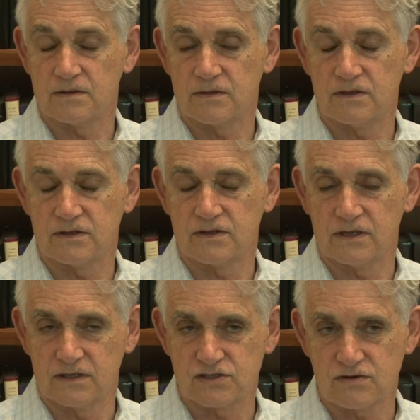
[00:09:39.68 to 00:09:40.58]

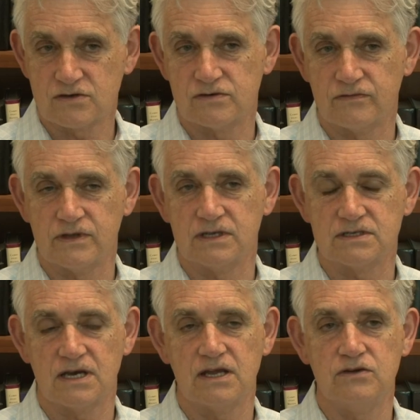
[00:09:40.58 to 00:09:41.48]
the structure of the
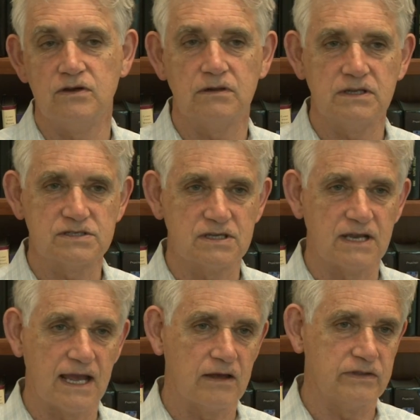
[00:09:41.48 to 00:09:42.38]
entire nucleus and
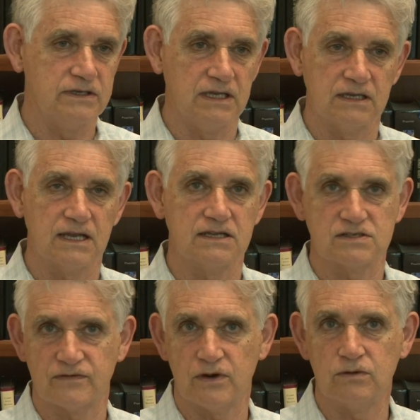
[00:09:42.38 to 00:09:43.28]
how the DNA is
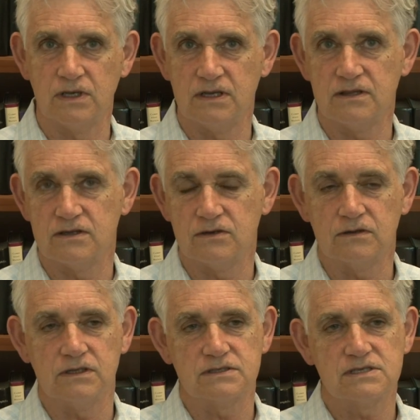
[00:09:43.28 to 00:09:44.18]
folded in the
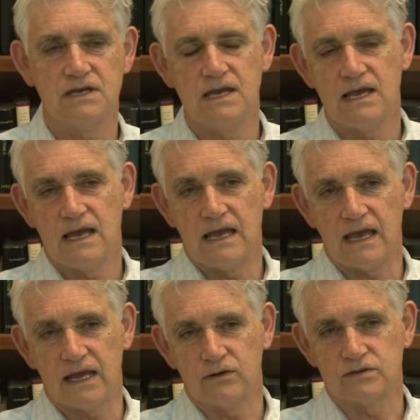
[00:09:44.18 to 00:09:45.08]
nucleus,
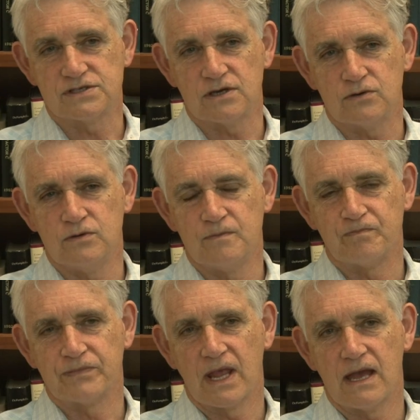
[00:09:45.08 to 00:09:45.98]
and also
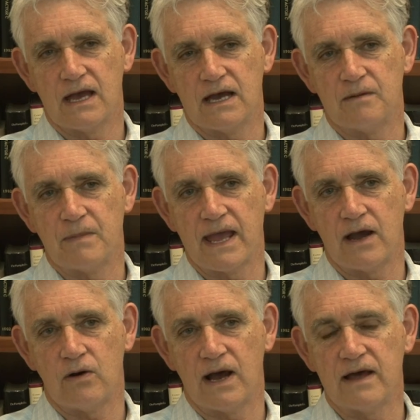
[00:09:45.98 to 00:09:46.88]

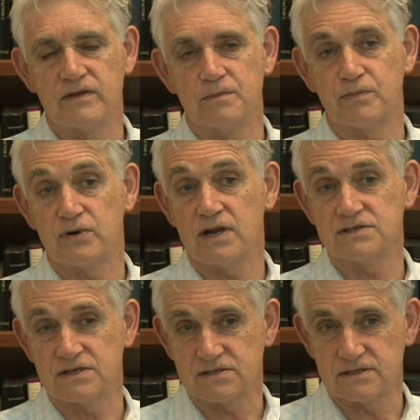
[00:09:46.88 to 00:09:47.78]
how other
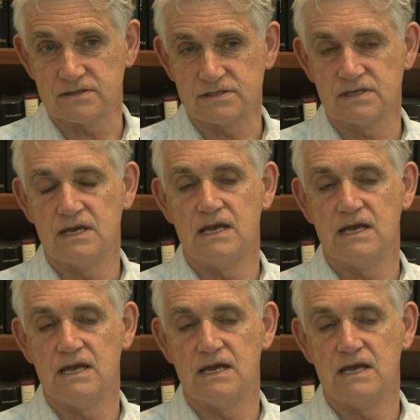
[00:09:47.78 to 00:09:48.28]
processes